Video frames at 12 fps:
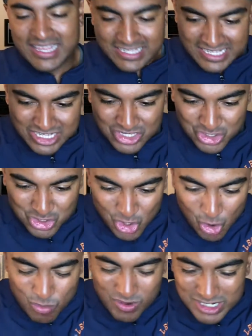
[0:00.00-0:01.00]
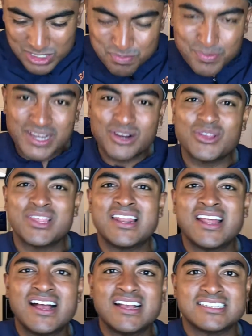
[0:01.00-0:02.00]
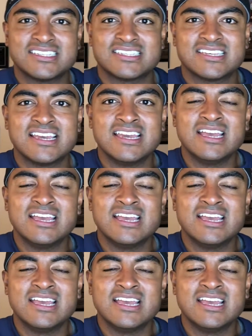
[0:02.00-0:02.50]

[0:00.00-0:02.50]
This is so much bigger than us.